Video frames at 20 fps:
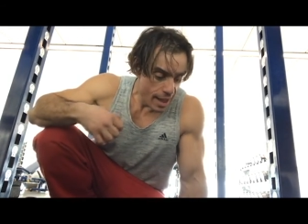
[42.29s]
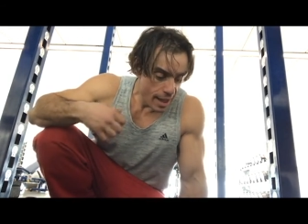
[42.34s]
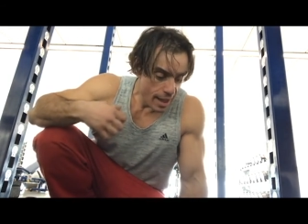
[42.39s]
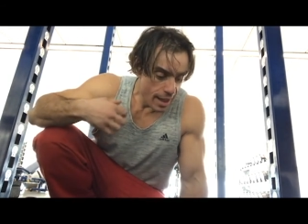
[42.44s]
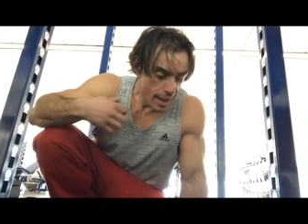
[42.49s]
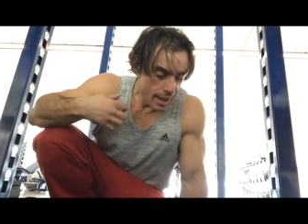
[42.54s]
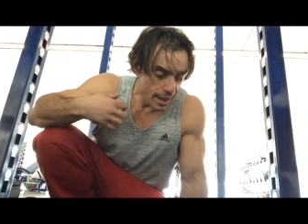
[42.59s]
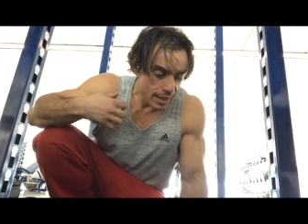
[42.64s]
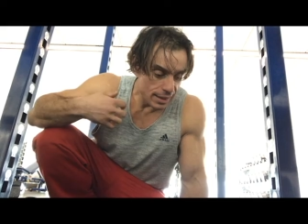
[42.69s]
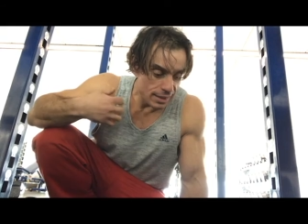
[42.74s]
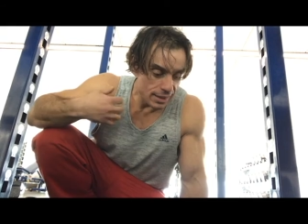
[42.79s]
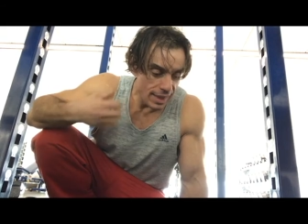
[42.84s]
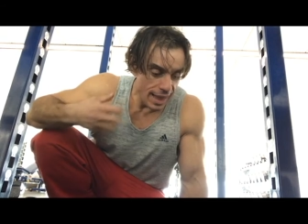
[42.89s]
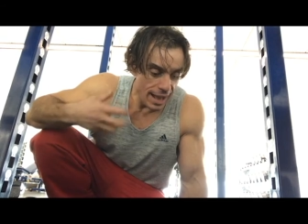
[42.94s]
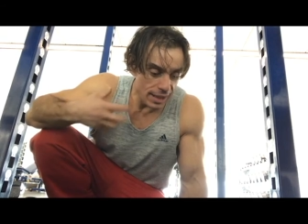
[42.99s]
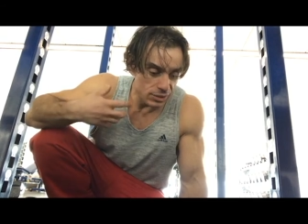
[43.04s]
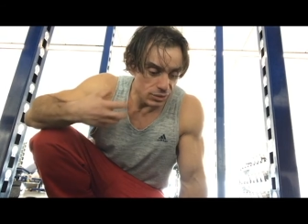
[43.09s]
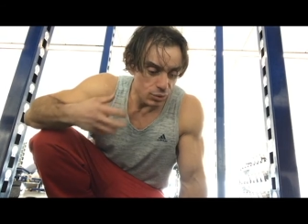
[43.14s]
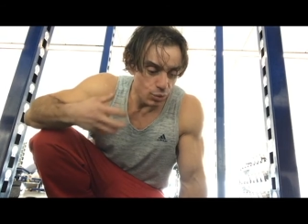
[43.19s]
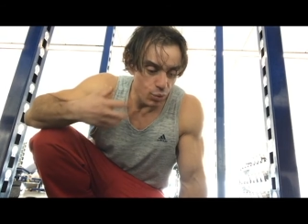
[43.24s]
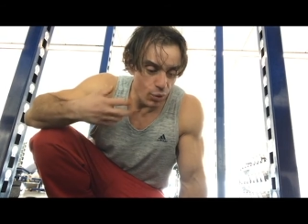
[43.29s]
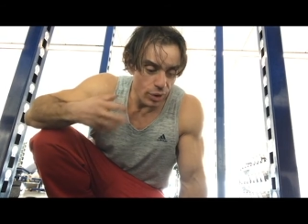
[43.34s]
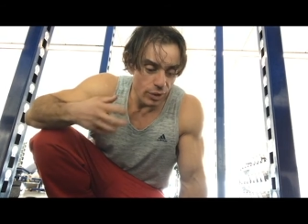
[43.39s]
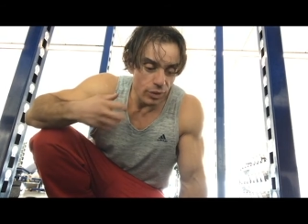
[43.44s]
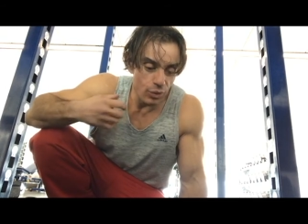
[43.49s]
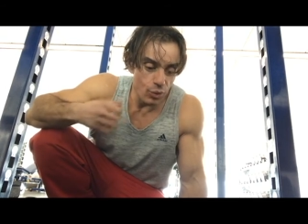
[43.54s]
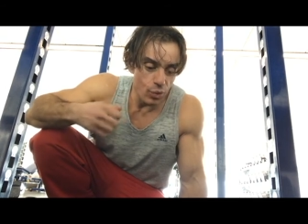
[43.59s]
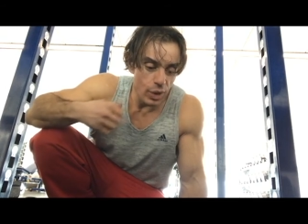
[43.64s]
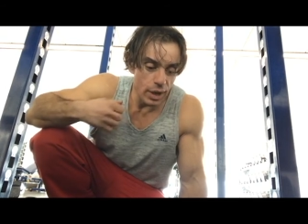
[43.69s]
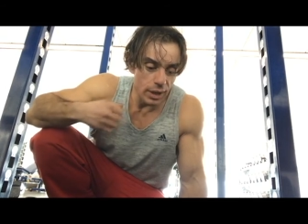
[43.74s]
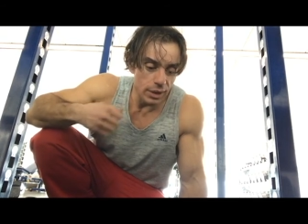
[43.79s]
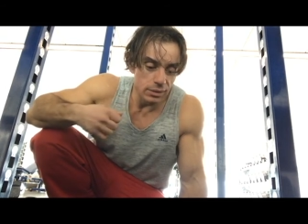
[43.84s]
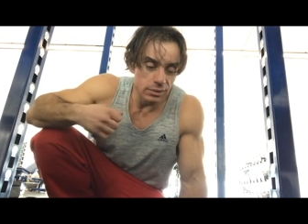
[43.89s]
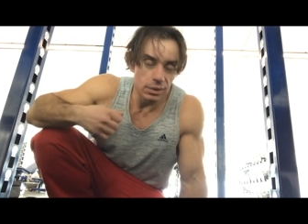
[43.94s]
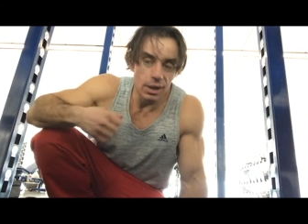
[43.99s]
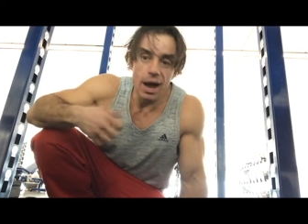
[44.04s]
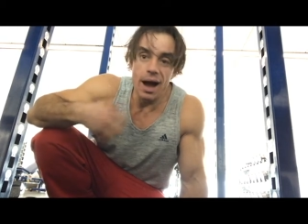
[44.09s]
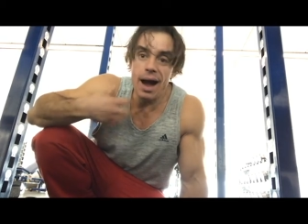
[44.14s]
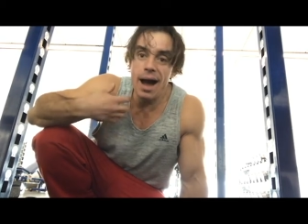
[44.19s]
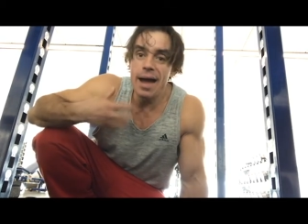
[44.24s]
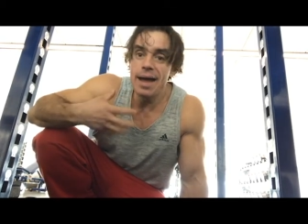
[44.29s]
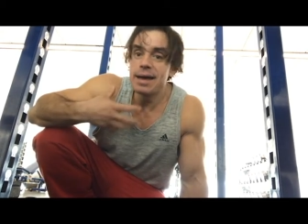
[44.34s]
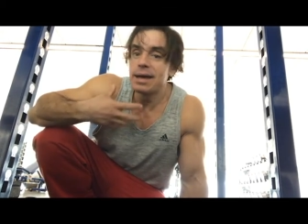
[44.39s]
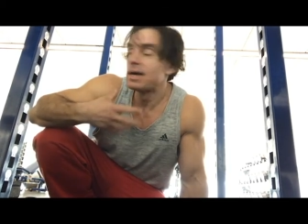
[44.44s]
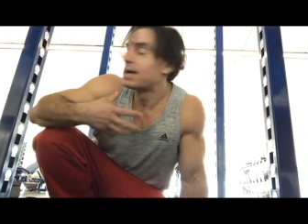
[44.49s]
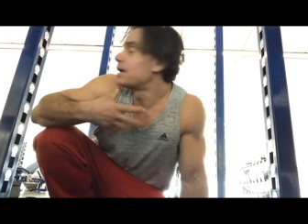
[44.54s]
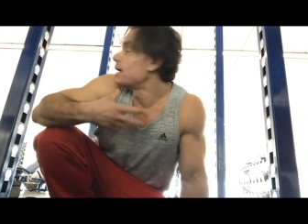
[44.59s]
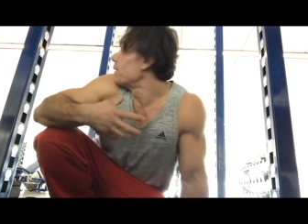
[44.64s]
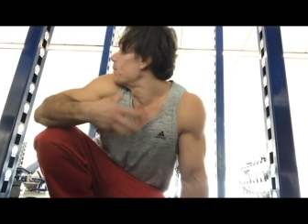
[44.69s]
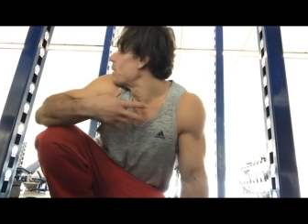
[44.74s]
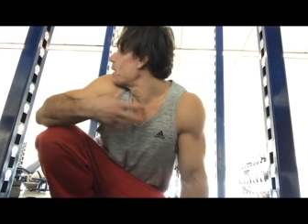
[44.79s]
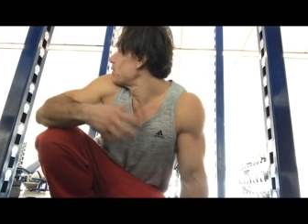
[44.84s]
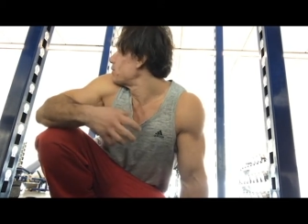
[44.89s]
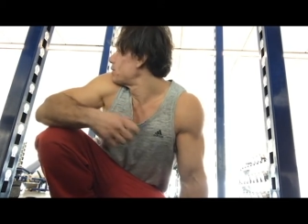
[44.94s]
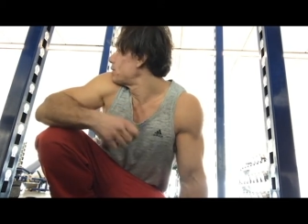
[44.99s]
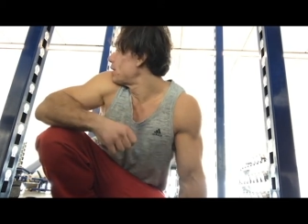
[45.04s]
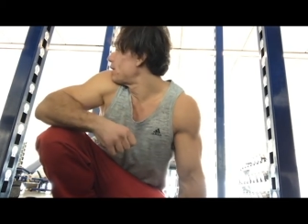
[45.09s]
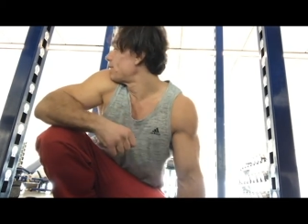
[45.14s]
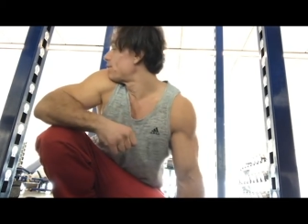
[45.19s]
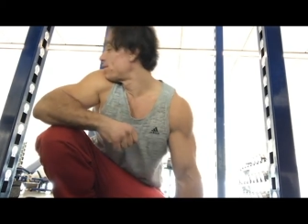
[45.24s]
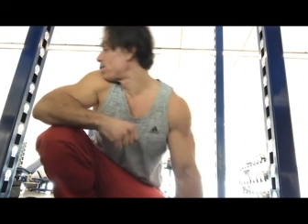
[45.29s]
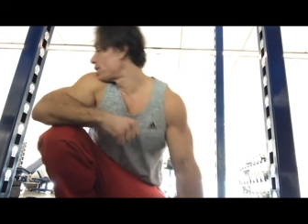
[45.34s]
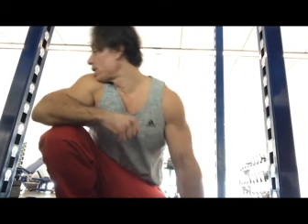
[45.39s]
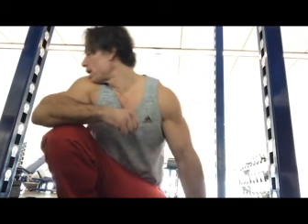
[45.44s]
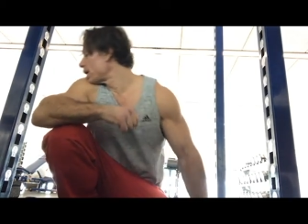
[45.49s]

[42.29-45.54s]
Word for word: And that's one of the ways I keep myself